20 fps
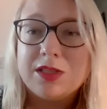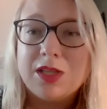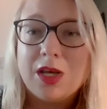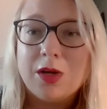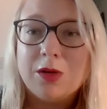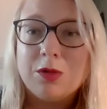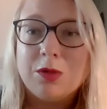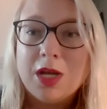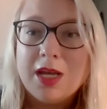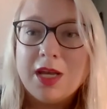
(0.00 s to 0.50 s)

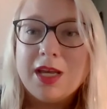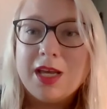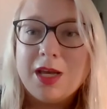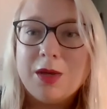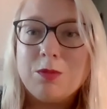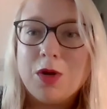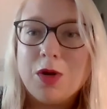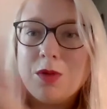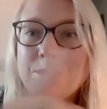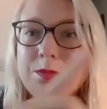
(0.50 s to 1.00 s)
So
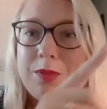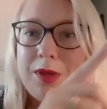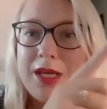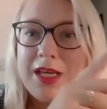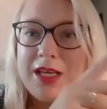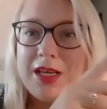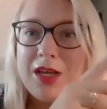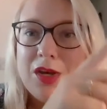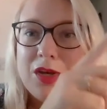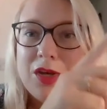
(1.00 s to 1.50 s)
it won't
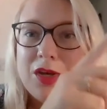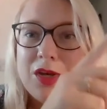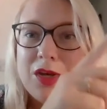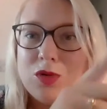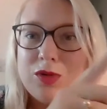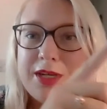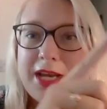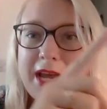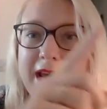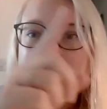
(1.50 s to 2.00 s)
be
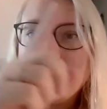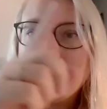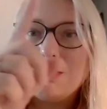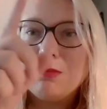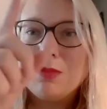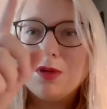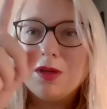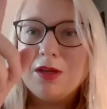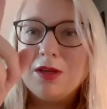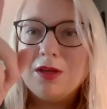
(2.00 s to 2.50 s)
your
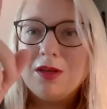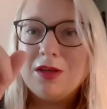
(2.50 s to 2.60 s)
name,